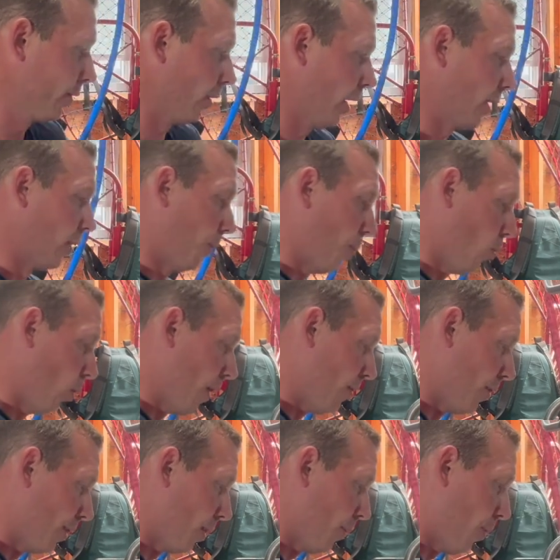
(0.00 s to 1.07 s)
like to pull
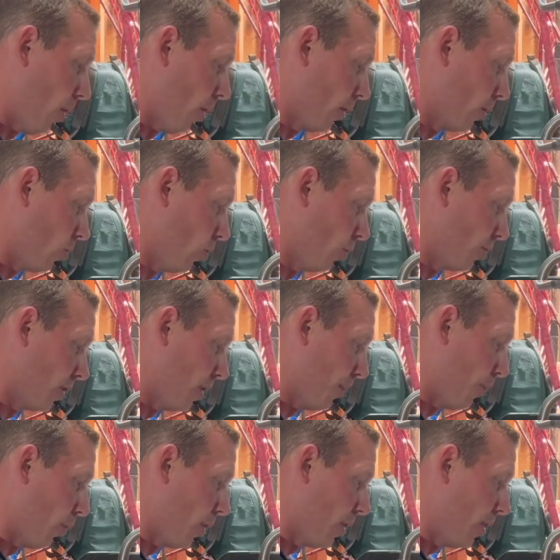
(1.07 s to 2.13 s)
everything apart, of course, and then
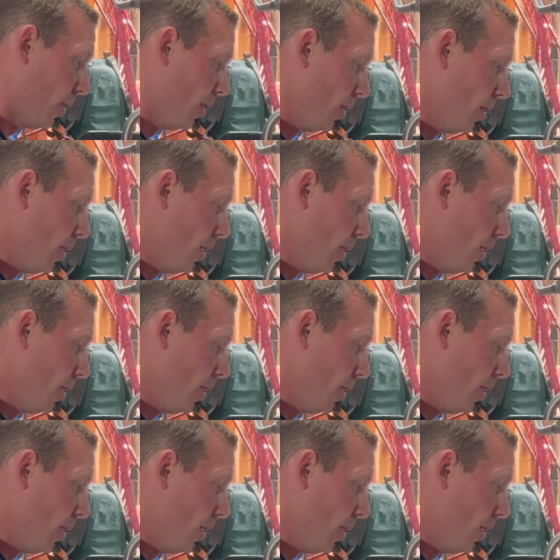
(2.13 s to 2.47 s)
put it